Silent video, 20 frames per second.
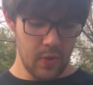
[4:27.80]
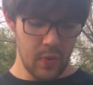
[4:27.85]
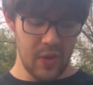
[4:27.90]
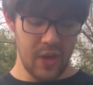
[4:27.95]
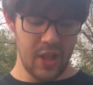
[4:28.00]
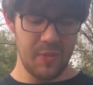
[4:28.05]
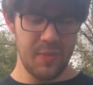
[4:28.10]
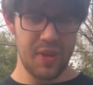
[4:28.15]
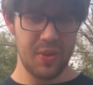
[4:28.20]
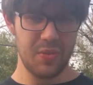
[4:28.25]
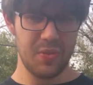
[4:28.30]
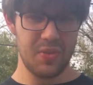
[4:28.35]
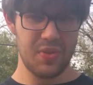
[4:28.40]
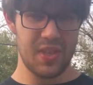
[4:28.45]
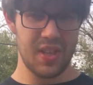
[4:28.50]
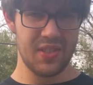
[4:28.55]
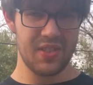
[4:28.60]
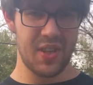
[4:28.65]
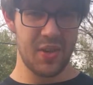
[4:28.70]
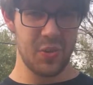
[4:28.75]
One of the big
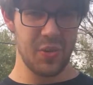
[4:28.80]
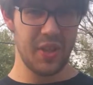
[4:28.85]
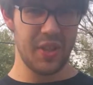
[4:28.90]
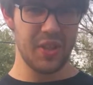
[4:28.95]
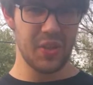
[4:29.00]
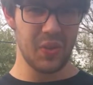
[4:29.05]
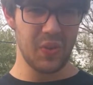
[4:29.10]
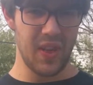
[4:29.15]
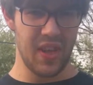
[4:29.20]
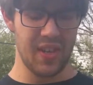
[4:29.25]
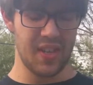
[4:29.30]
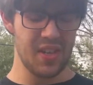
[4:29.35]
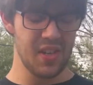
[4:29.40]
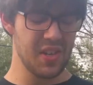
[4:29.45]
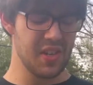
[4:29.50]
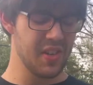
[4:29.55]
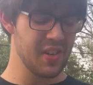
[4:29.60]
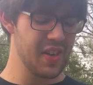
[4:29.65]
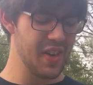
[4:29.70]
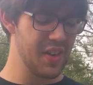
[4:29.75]
things I really don't like
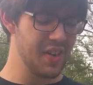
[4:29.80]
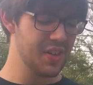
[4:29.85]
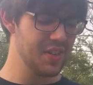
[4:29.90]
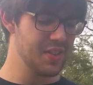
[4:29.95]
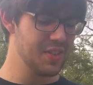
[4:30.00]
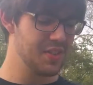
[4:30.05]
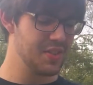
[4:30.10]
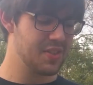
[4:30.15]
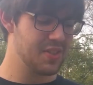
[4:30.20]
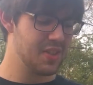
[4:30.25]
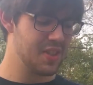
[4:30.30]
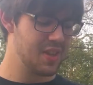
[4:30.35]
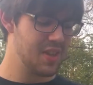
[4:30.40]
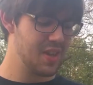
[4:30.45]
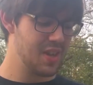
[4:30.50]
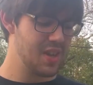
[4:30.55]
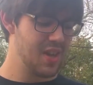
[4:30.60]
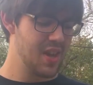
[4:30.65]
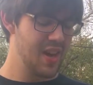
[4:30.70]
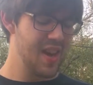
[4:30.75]
here is
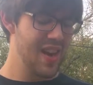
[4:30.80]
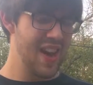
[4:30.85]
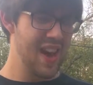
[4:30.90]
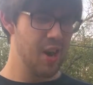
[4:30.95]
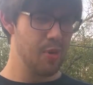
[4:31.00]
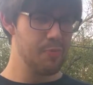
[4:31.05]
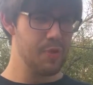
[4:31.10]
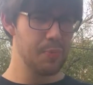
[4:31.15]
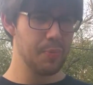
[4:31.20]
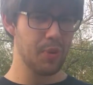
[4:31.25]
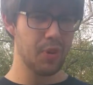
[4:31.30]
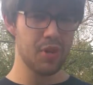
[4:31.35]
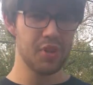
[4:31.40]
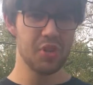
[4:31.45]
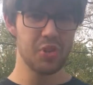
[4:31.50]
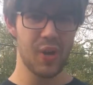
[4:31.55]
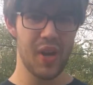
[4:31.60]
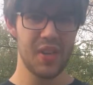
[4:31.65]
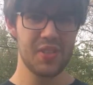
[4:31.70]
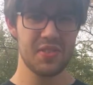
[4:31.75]
how people are
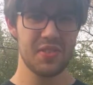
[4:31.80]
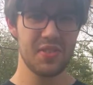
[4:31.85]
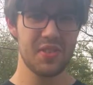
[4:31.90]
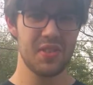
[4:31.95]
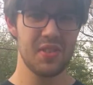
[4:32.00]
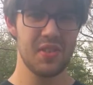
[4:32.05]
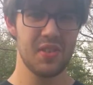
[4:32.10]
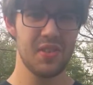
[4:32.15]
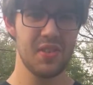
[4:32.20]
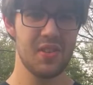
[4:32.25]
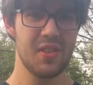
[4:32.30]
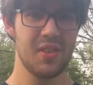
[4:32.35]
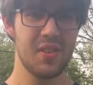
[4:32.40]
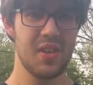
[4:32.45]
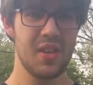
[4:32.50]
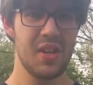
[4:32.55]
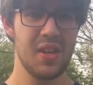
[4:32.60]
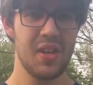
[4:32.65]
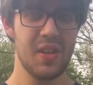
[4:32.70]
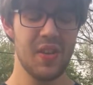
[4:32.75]
addressed.
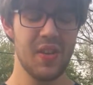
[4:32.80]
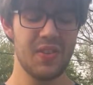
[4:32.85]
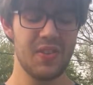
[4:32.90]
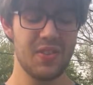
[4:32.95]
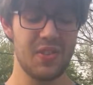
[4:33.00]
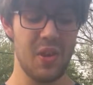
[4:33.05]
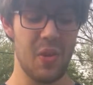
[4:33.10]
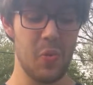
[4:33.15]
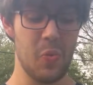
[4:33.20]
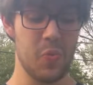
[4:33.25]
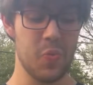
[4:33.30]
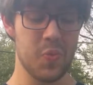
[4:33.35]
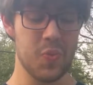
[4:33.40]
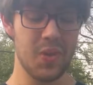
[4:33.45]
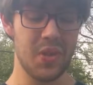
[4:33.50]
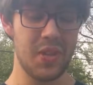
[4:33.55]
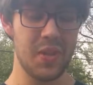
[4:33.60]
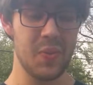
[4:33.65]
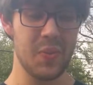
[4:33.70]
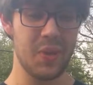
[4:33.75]
This is a
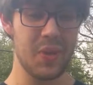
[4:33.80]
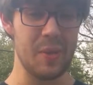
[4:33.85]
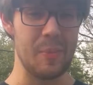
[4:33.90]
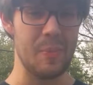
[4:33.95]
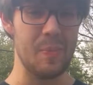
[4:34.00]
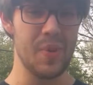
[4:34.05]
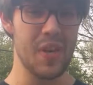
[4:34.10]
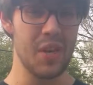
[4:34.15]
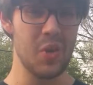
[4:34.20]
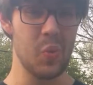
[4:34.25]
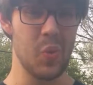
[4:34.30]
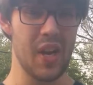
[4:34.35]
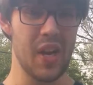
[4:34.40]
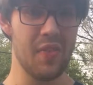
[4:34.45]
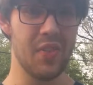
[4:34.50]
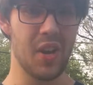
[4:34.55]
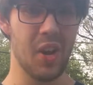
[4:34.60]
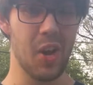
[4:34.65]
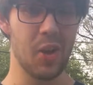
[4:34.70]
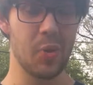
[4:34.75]
really big way
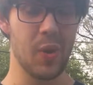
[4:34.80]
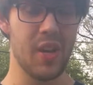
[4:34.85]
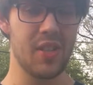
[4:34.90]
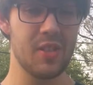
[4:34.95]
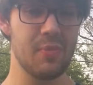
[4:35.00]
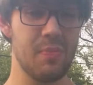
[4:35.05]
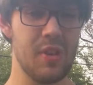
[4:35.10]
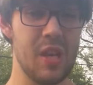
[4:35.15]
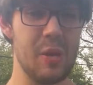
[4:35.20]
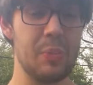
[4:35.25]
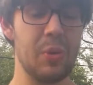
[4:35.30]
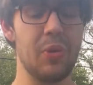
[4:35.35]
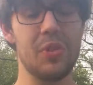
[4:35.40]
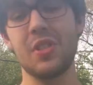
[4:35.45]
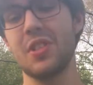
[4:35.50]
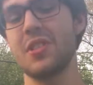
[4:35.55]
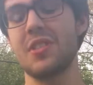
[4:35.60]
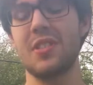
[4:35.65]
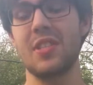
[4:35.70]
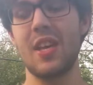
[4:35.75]
of characterizing people,
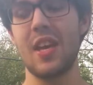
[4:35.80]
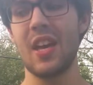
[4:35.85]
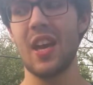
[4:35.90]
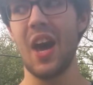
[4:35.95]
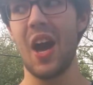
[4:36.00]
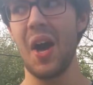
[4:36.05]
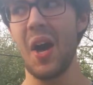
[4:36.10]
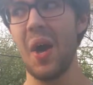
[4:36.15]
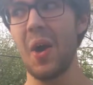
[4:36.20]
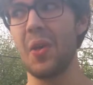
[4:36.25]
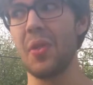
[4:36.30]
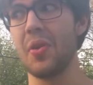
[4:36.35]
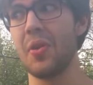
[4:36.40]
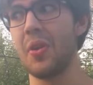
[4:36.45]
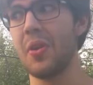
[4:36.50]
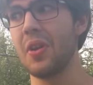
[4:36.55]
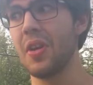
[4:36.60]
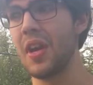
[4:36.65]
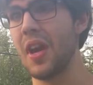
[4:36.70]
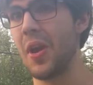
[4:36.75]
just seeing
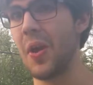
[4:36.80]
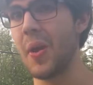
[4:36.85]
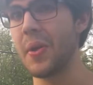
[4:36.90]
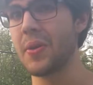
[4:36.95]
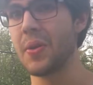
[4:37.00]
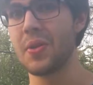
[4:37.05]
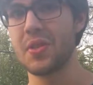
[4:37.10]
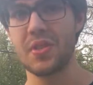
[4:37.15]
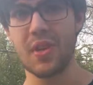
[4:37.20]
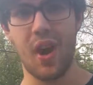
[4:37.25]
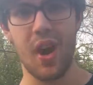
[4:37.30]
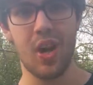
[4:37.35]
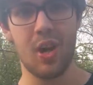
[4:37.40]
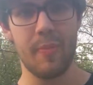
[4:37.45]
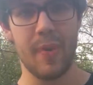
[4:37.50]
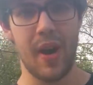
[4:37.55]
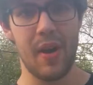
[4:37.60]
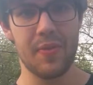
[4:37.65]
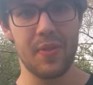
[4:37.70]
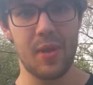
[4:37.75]
other characters
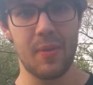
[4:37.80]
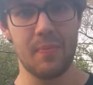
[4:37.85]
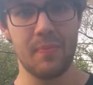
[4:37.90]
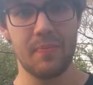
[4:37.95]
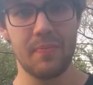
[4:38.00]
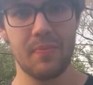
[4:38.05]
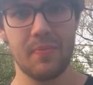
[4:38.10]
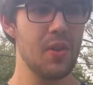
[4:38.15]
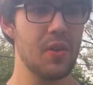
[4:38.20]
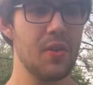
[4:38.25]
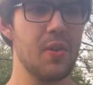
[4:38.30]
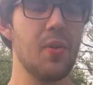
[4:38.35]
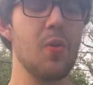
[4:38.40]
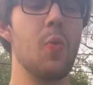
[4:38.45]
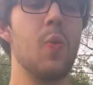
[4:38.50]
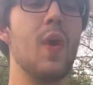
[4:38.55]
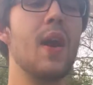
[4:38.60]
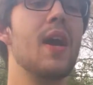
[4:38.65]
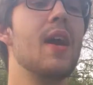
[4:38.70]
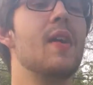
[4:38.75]
talk about them. The
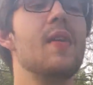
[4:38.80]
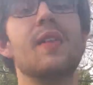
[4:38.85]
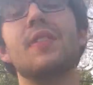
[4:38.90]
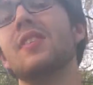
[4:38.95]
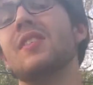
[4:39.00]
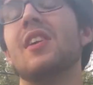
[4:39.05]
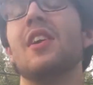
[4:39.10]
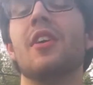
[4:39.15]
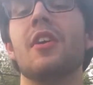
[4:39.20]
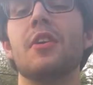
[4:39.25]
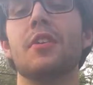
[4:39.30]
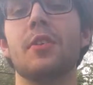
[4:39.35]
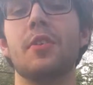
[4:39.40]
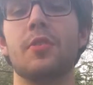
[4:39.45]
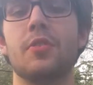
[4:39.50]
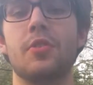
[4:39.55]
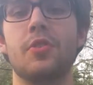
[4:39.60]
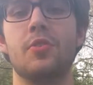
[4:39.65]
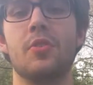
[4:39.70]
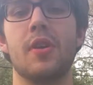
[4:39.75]
way that the
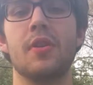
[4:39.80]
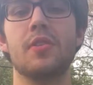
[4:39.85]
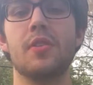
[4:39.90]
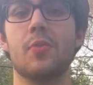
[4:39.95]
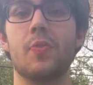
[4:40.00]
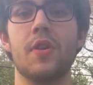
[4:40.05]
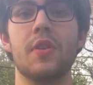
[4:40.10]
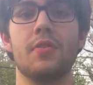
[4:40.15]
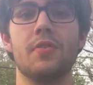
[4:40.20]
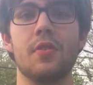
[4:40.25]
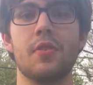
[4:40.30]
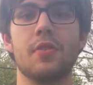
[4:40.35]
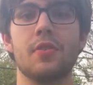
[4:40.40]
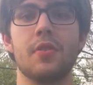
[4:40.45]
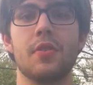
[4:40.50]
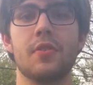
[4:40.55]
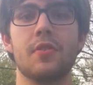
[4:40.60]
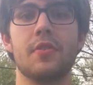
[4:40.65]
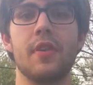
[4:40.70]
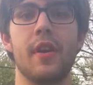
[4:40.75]
characters address the
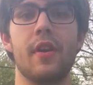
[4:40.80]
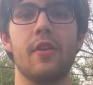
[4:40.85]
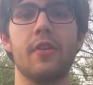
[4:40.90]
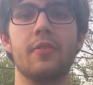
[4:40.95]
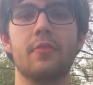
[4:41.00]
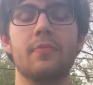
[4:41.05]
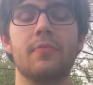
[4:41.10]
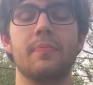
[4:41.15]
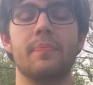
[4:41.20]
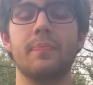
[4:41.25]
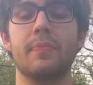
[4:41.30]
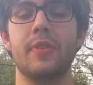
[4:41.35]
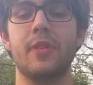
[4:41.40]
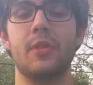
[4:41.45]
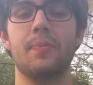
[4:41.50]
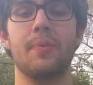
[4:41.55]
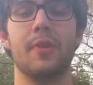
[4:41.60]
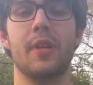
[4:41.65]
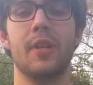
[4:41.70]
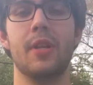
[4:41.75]
researchers that are
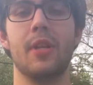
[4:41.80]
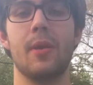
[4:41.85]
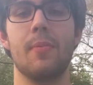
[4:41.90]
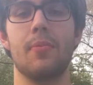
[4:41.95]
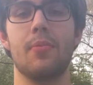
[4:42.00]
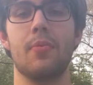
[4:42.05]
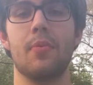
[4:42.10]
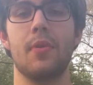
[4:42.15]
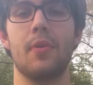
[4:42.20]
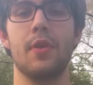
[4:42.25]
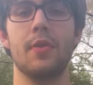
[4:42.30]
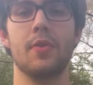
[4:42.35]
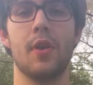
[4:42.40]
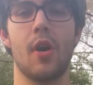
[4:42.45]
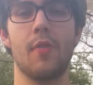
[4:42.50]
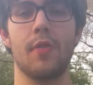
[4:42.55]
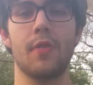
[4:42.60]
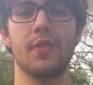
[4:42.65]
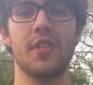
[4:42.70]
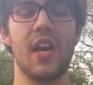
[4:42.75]
putting them through all these
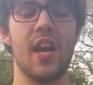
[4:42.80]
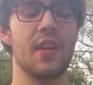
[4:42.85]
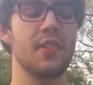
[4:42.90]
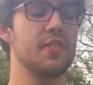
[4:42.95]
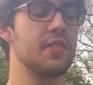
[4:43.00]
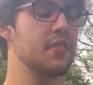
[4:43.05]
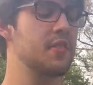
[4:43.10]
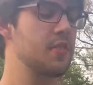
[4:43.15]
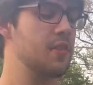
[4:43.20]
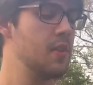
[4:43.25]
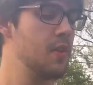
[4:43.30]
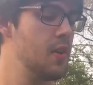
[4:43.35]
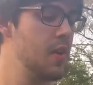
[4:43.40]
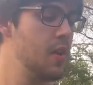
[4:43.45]
awful tests